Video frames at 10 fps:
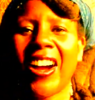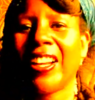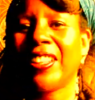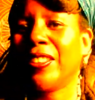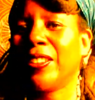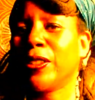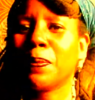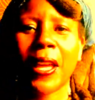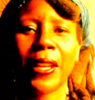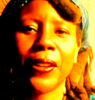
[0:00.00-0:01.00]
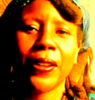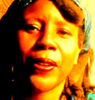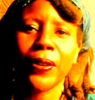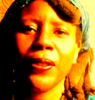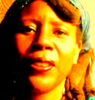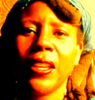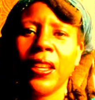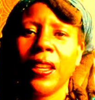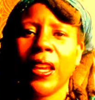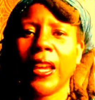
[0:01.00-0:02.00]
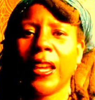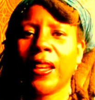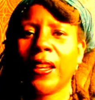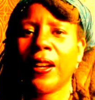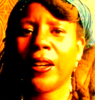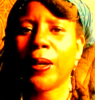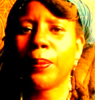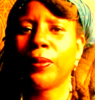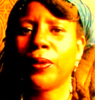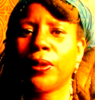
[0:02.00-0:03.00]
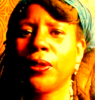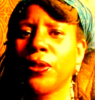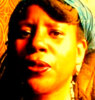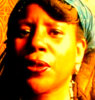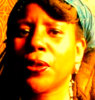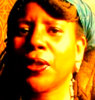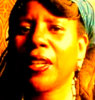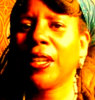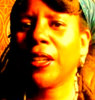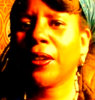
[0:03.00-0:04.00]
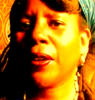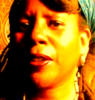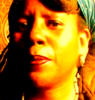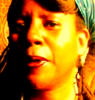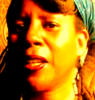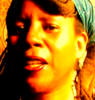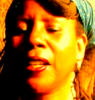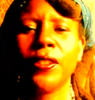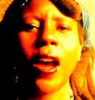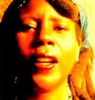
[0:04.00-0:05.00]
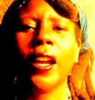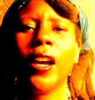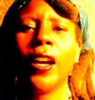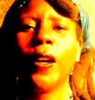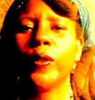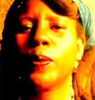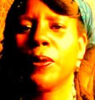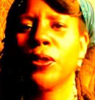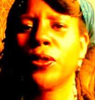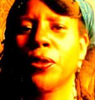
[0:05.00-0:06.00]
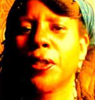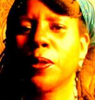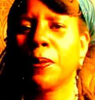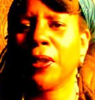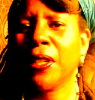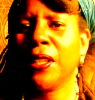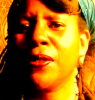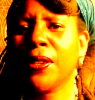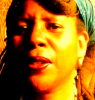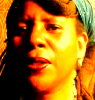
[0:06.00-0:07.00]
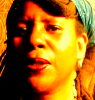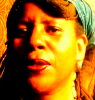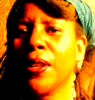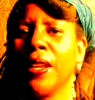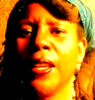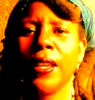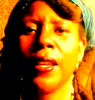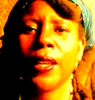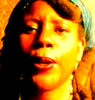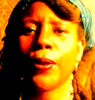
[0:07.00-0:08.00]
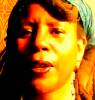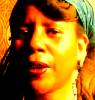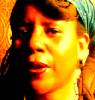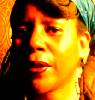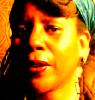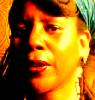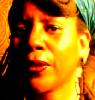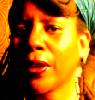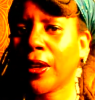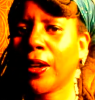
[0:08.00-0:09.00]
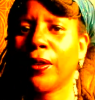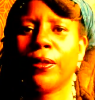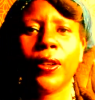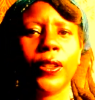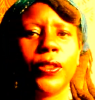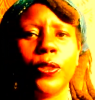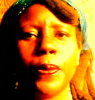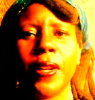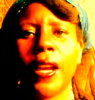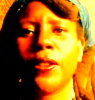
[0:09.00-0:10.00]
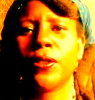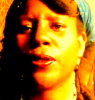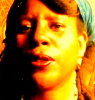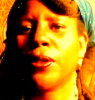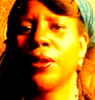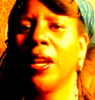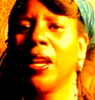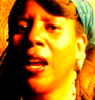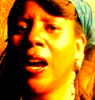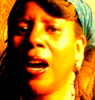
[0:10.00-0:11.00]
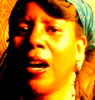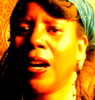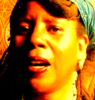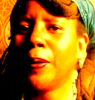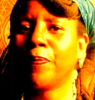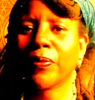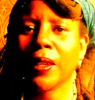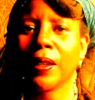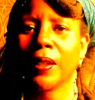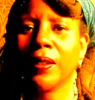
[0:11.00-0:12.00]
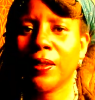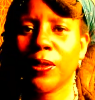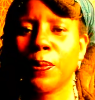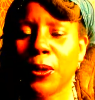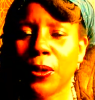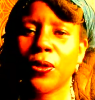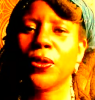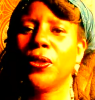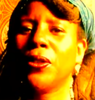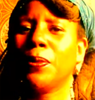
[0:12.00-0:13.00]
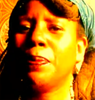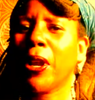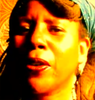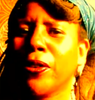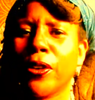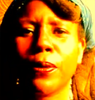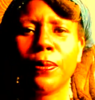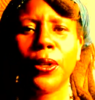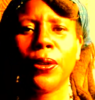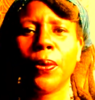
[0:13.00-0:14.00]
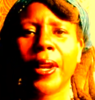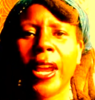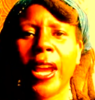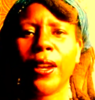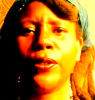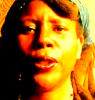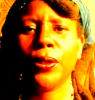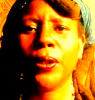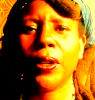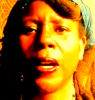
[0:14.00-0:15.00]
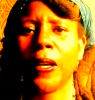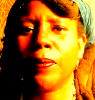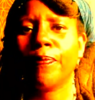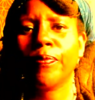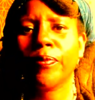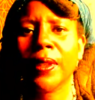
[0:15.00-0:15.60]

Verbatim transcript: on this planet Earth. And um, they're usually going to be talk of spiritual experiences here on Earth, of the supernatural, um, spiritual, paranormal, what have you. Um,